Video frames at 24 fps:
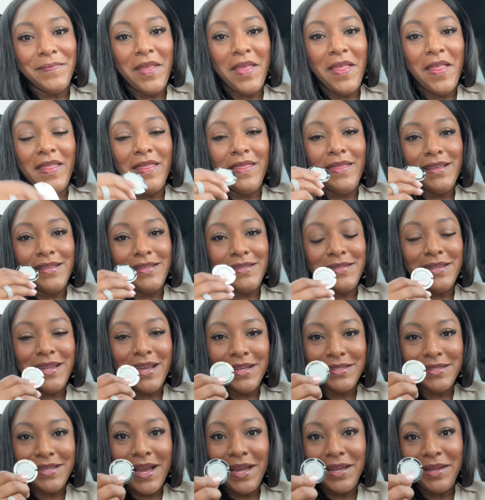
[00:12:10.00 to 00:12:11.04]
This
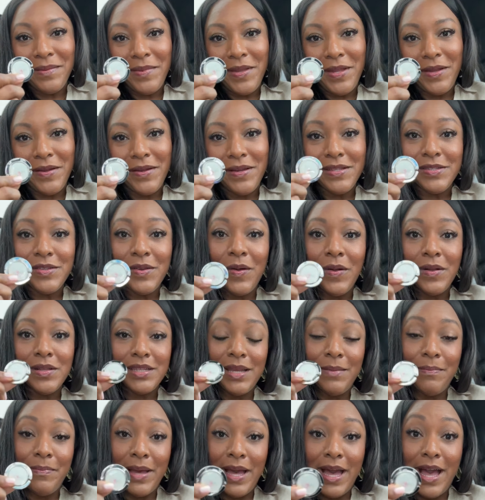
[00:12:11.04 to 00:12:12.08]
next item here is called
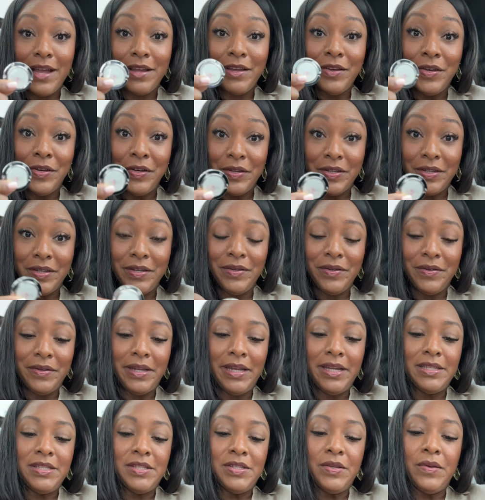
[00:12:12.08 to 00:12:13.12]
a bag hook. All
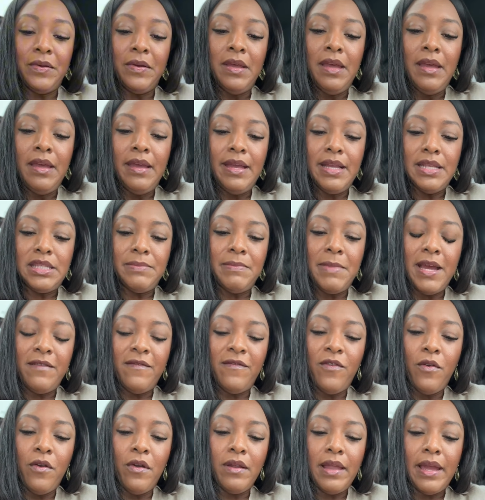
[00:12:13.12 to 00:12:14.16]
right, so it's meant
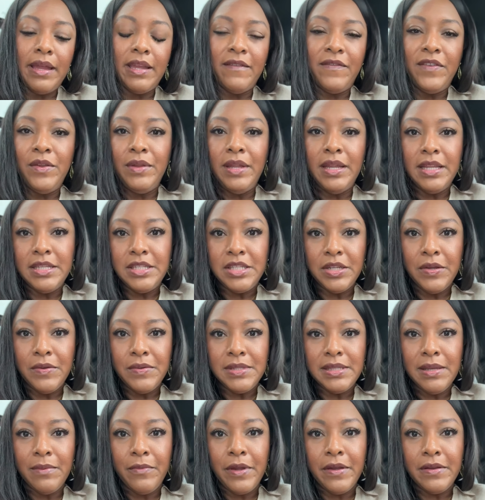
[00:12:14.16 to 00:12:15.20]
for like if you needed to go
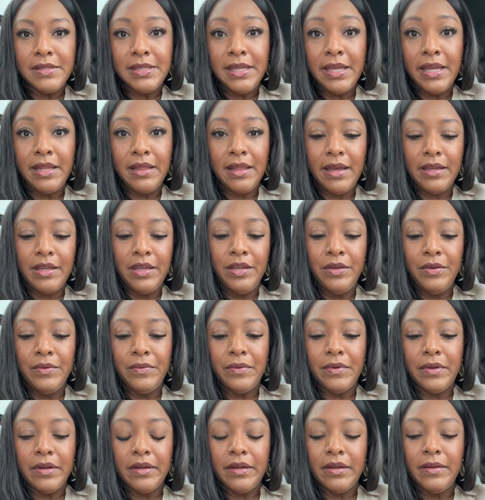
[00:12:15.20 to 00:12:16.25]
somewhere, say like you
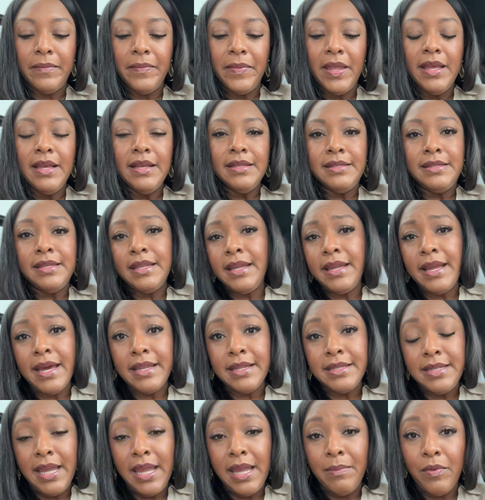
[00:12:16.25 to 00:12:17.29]
are sitting at a
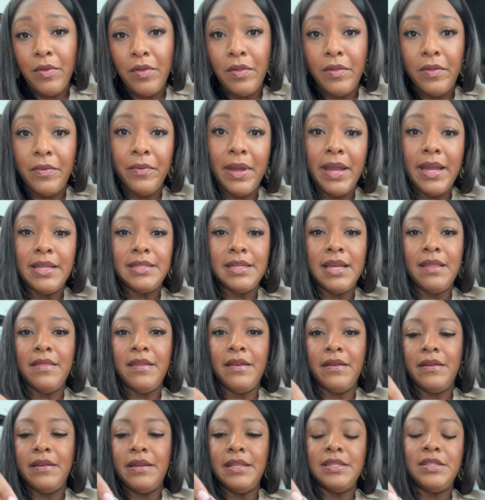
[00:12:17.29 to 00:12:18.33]
table, right, and
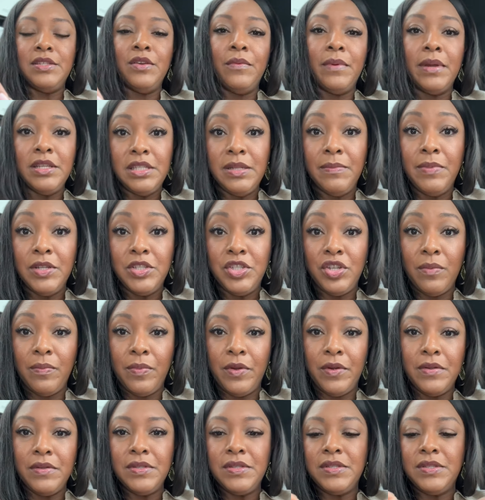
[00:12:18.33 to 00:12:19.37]
there is nowhere to put your
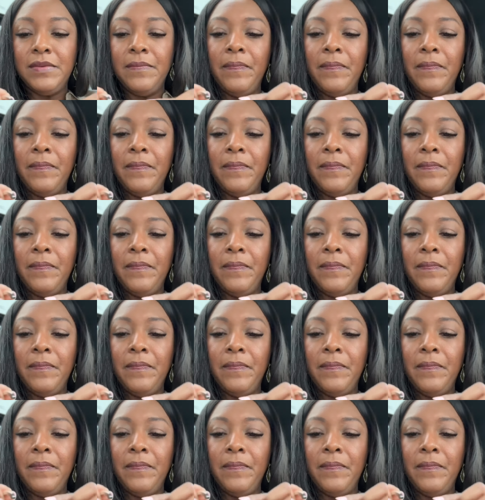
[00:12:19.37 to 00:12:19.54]
purse.